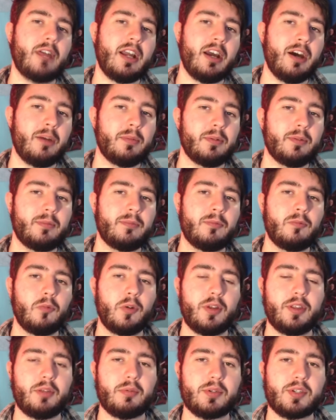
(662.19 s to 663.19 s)
album
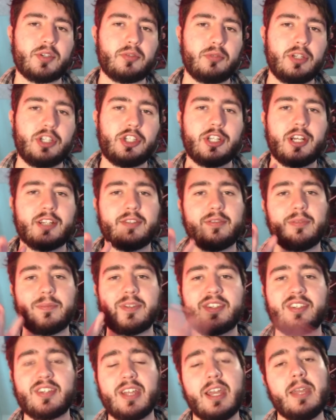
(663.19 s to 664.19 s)
where there were screenshots from
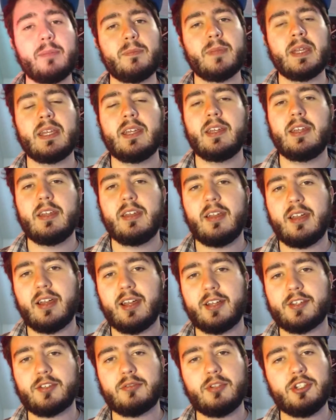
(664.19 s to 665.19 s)
Skype,
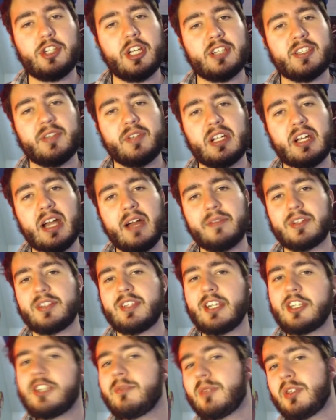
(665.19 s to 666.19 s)
screenshots of a
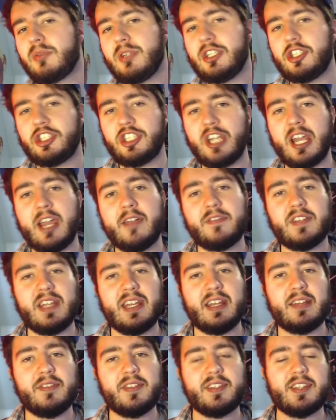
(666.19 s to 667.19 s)
conversation between Shaft
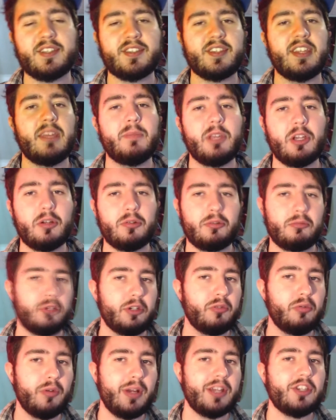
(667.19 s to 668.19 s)
and the Dust Gaming owner in
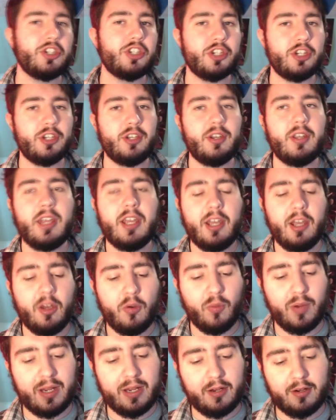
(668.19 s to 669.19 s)
question,
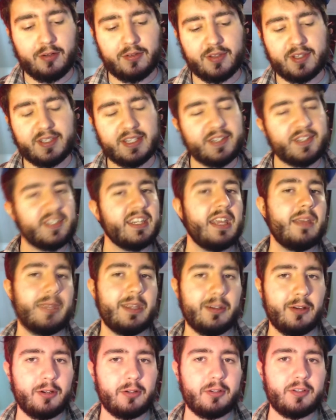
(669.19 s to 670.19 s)
where the Dust
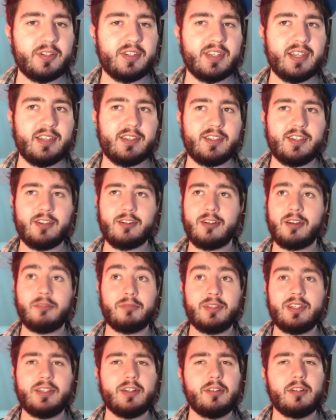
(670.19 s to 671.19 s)
Gaming owner says, I
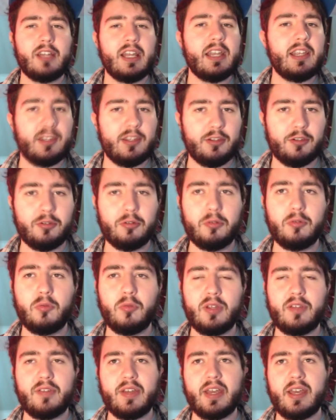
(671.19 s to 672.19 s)
really don't like you.
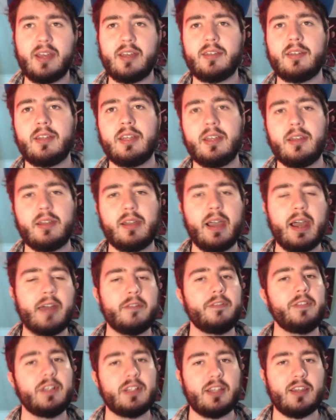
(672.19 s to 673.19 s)
We've had
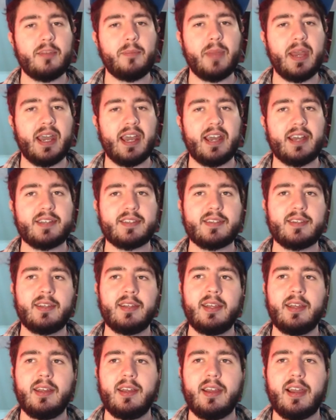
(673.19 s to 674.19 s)
conflict in the past.
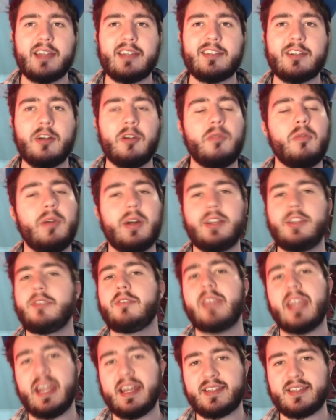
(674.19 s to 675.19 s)
I don't want you
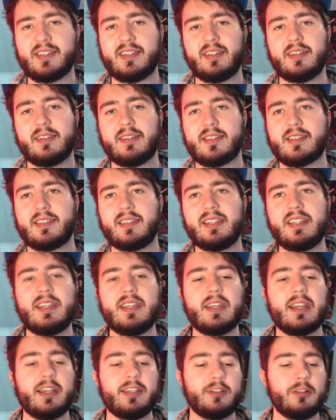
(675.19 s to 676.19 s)
casting this
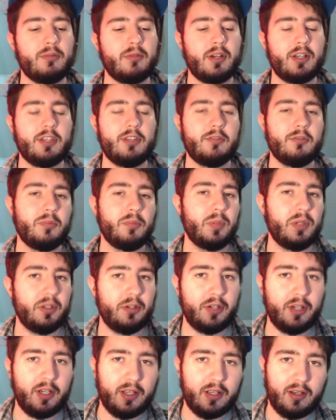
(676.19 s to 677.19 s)
league. I don't want you
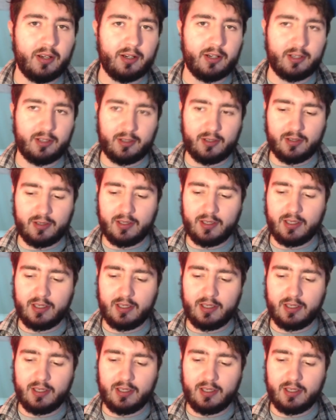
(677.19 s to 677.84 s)
appearing on